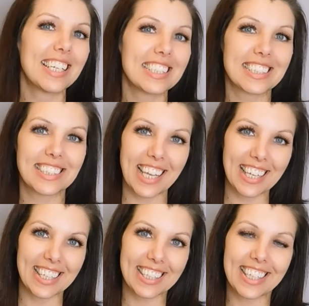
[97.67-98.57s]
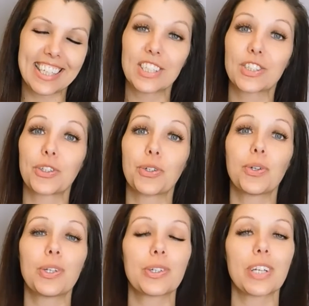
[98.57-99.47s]
Second is
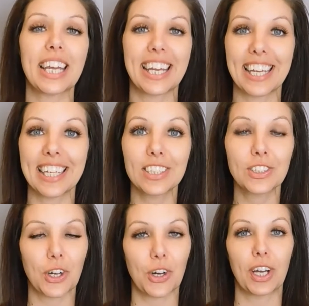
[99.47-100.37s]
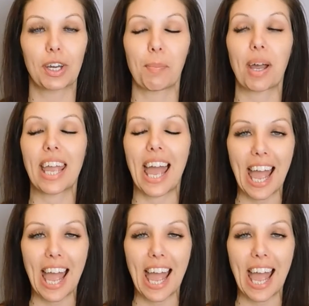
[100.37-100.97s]
you'll learn hands-on by